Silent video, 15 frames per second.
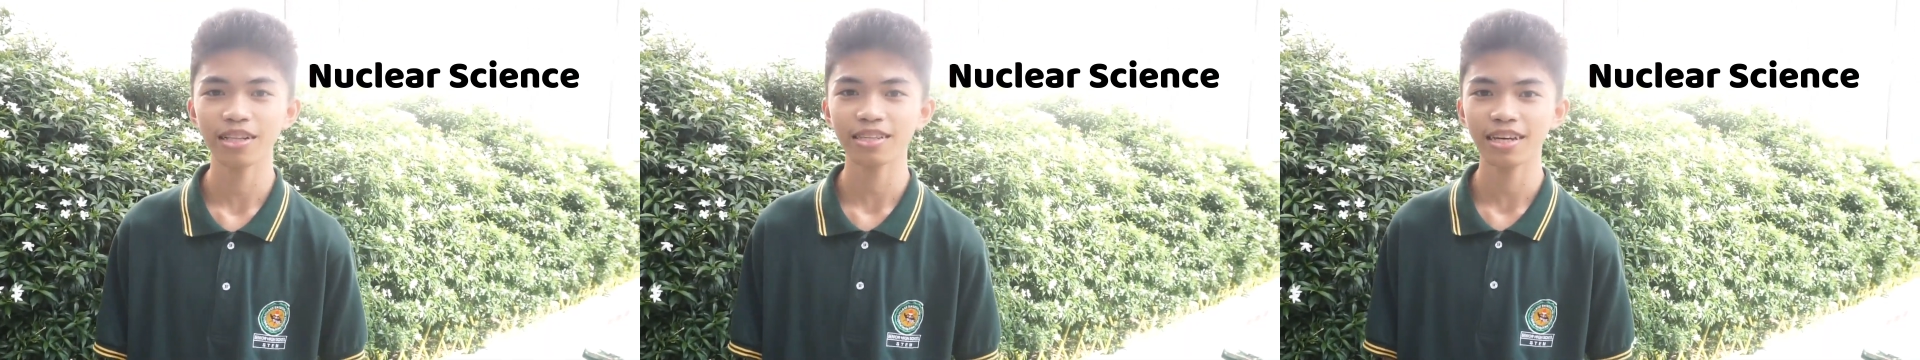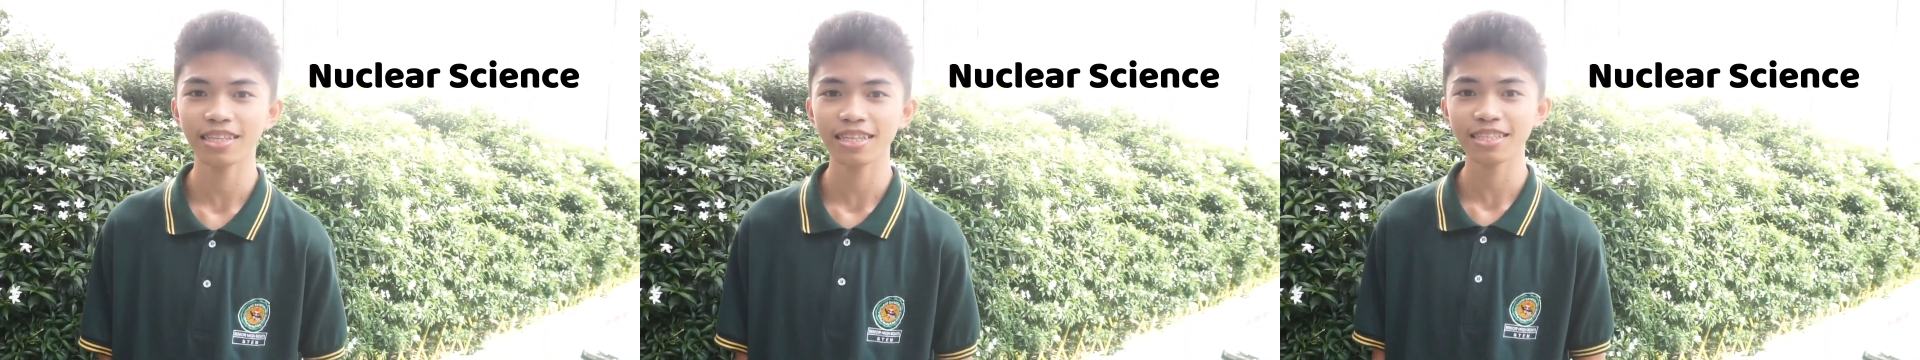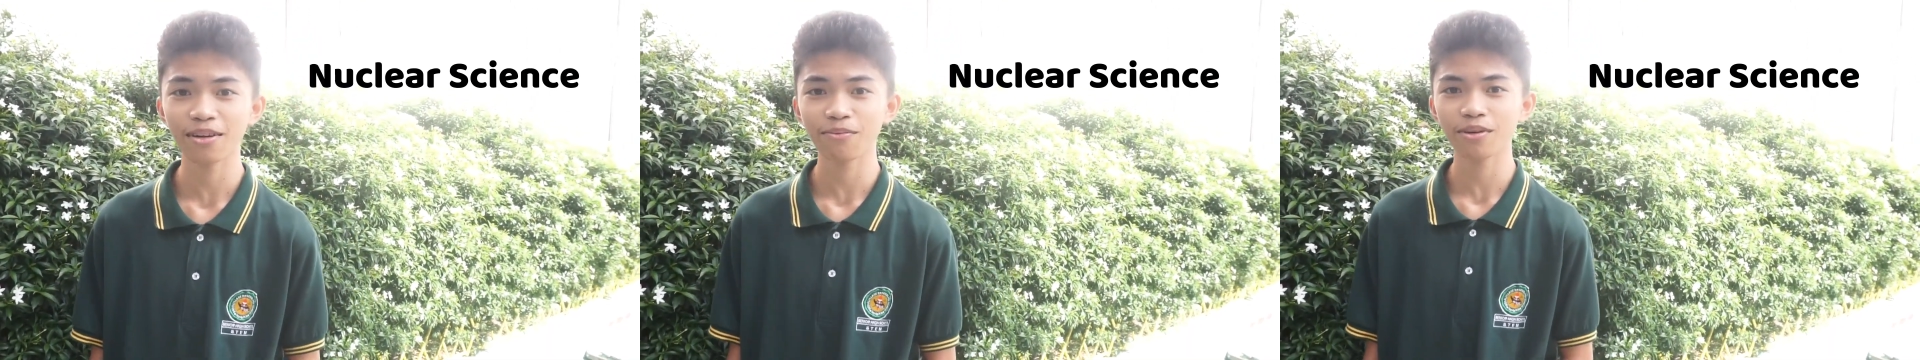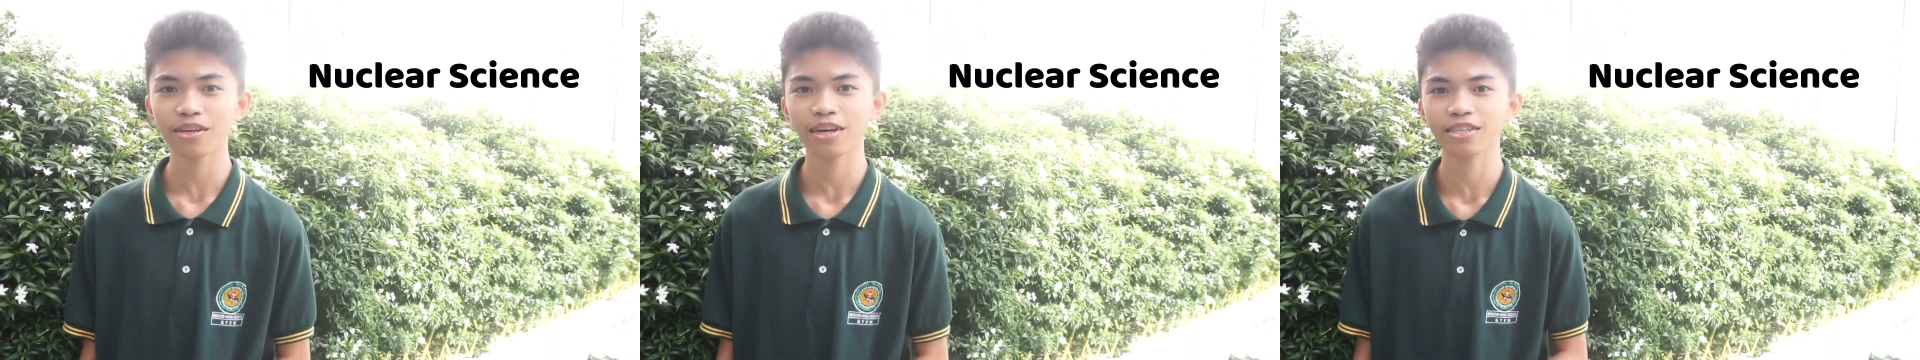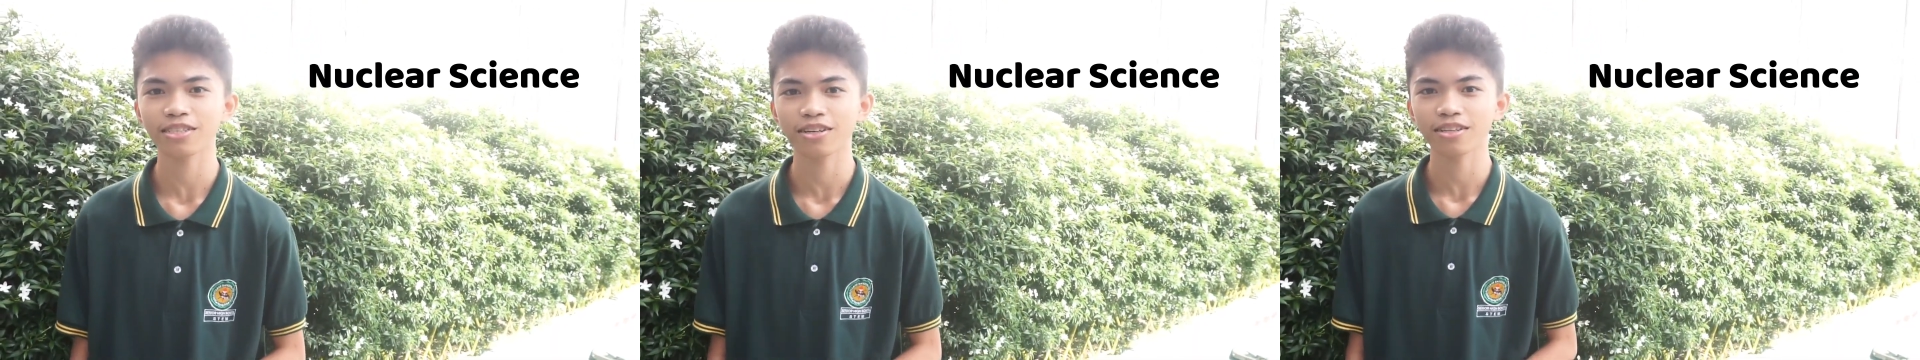and its
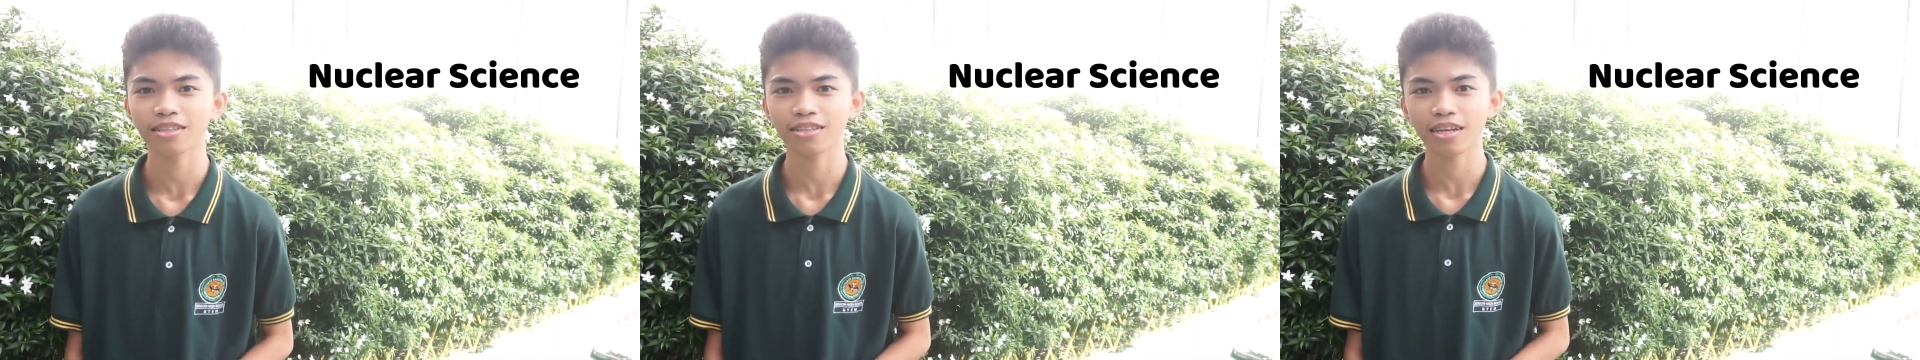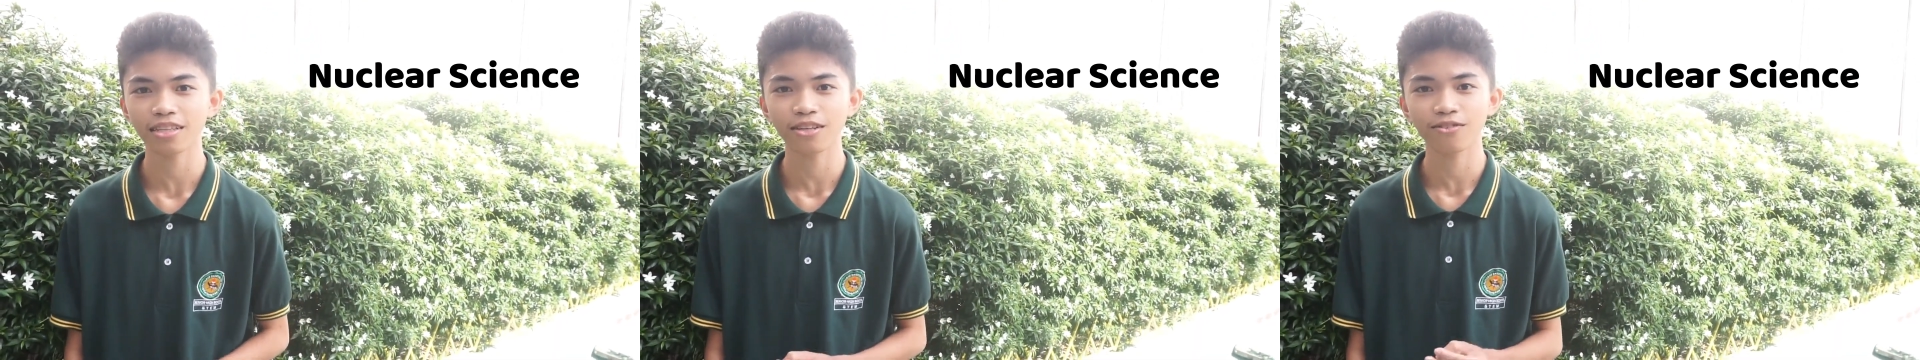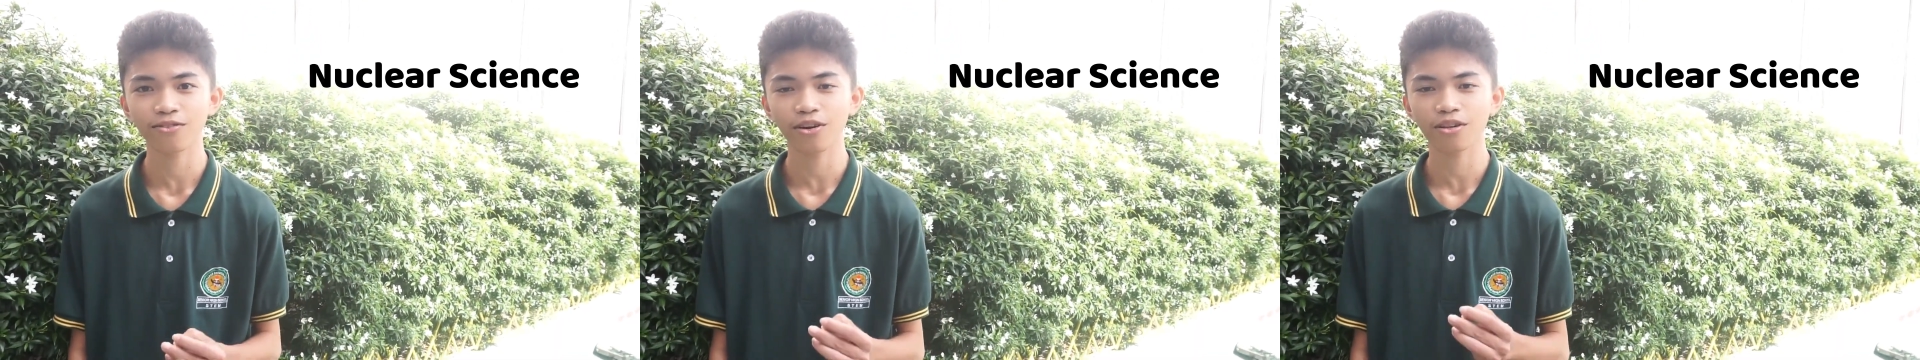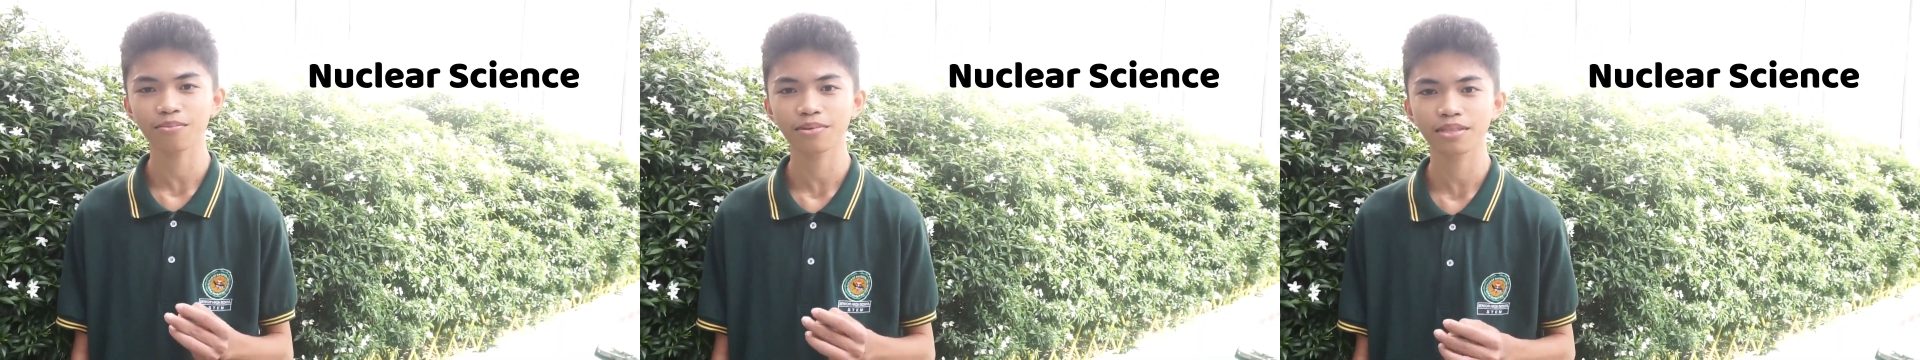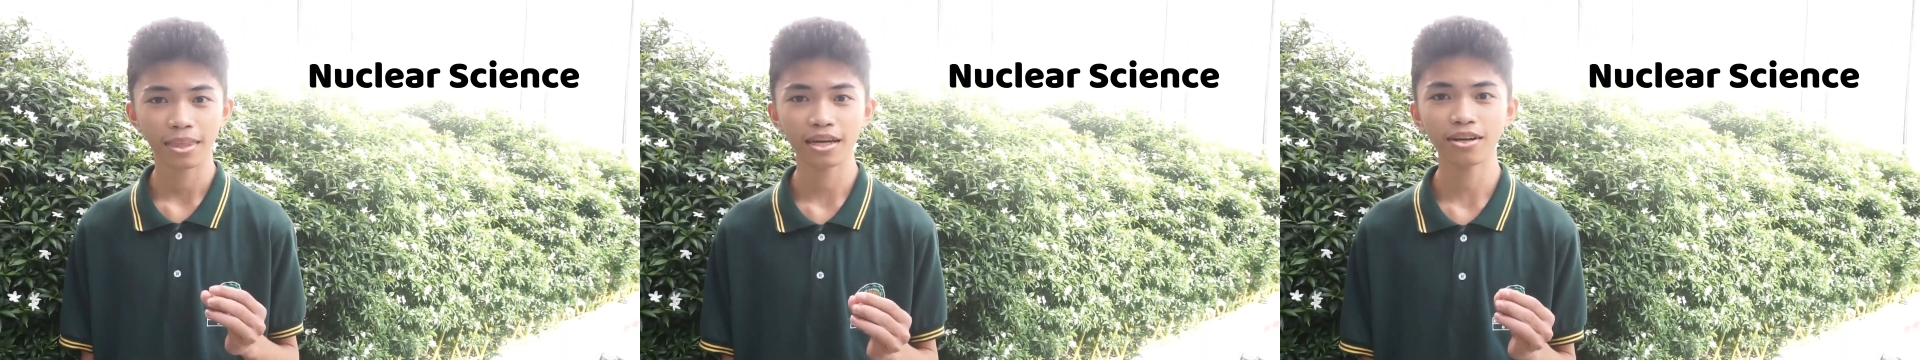application that involves
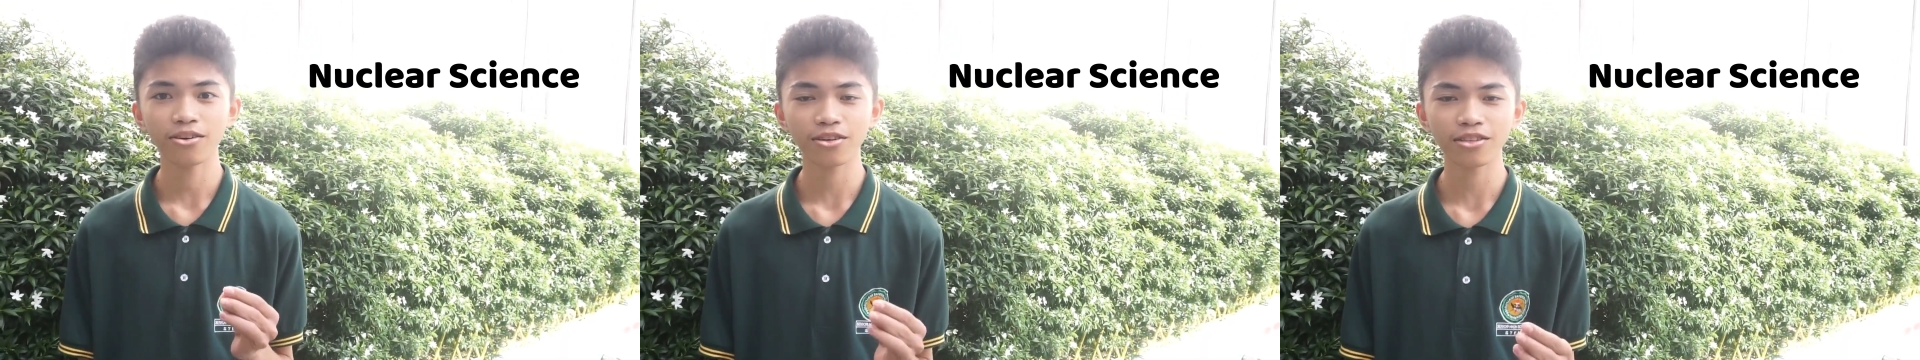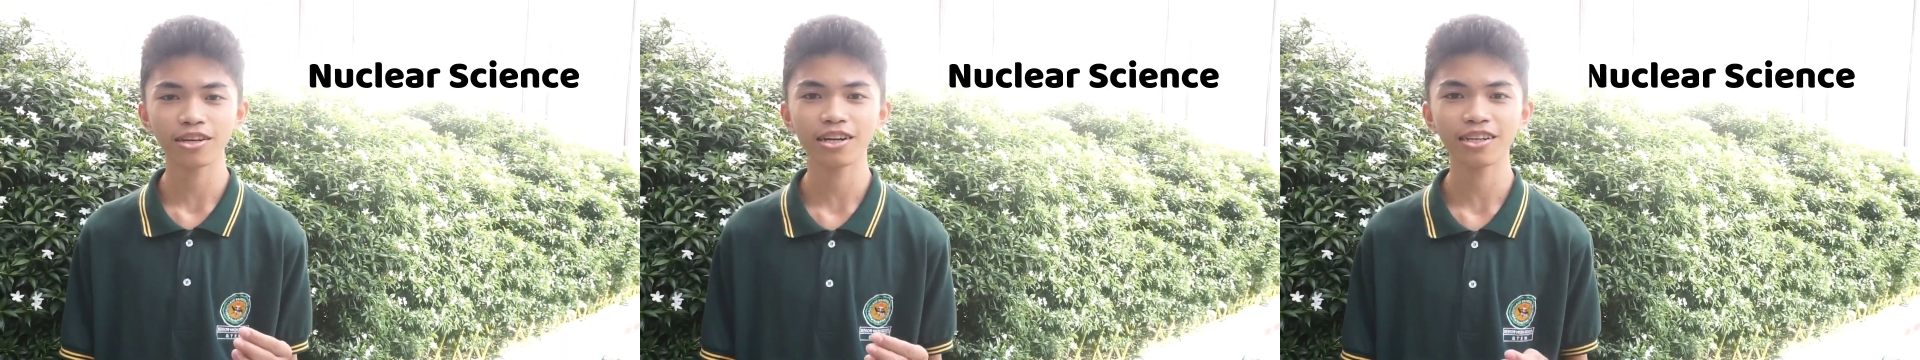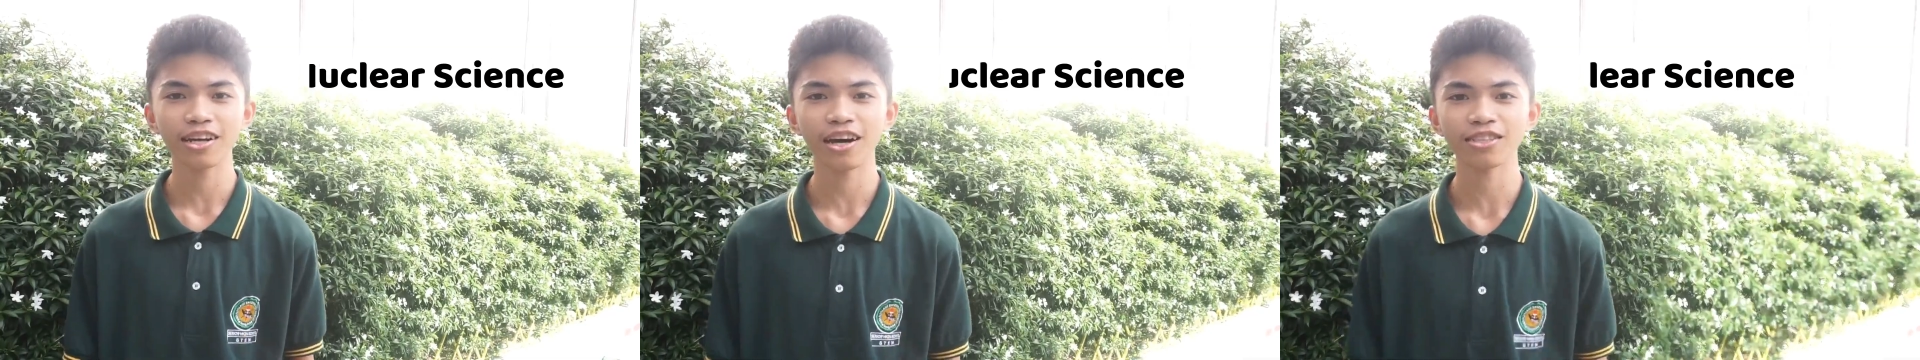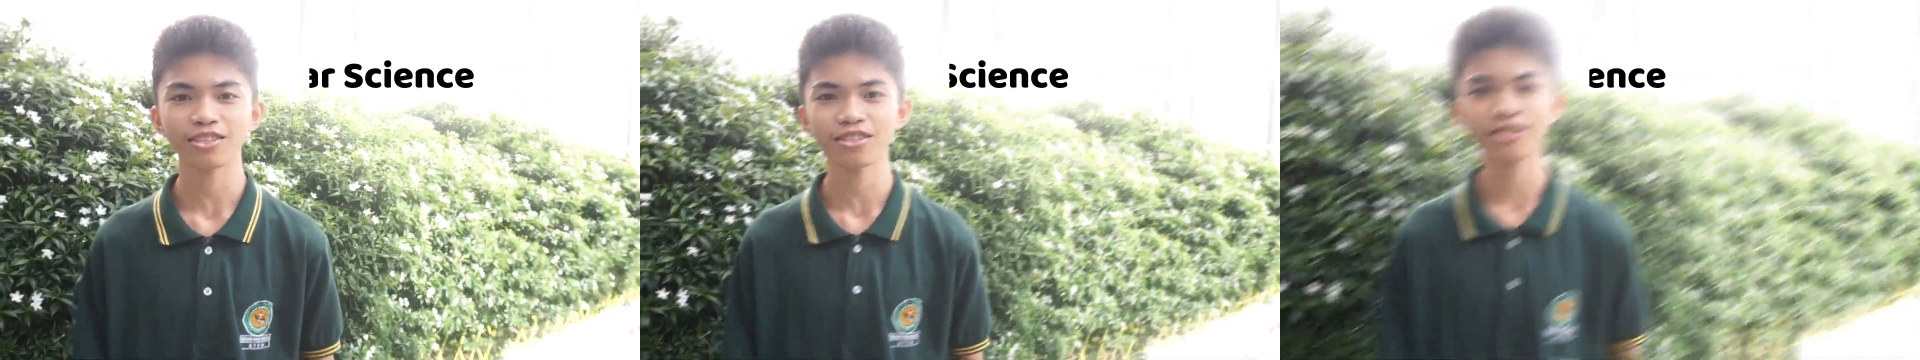the nuclear reactions